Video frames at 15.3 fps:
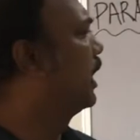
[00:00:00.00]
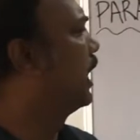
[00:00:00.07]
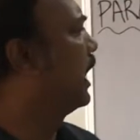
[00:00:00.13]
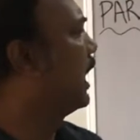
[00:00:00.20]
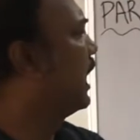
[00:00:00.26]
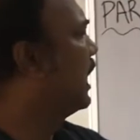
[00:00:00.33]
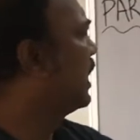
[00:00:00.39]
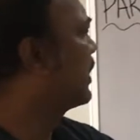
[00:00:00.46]

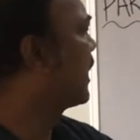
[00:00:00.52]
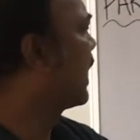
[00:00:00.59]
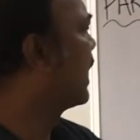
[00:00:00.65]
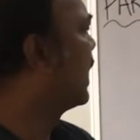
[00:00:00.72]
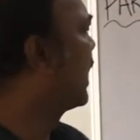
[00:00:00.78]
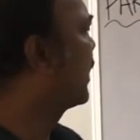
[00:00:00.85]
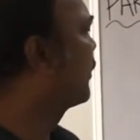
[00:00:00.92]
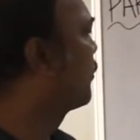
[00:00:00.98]
Yields an
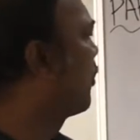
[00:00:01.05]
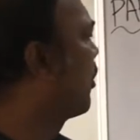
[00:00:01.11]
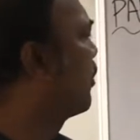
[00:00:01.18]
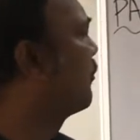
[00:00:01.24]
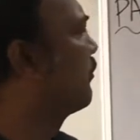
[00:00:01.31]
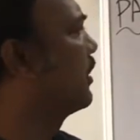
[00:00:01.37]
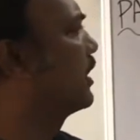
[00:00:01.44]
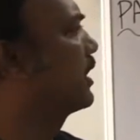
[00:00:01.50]

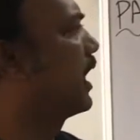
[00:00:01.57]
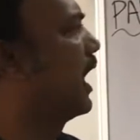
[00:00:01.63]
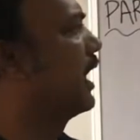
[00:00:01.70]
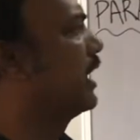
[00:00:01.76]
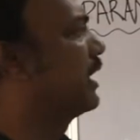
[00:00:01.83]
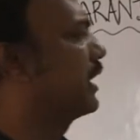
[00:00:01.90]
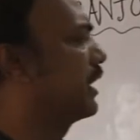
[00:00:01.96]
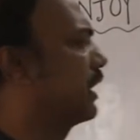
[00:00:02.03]
electron with
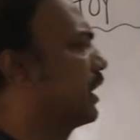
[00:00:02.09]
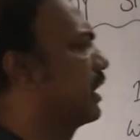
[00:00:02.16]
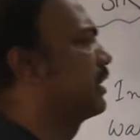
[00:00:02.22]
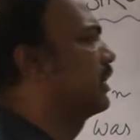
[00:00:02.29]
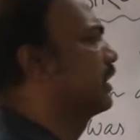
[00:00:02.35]
kinetic energy.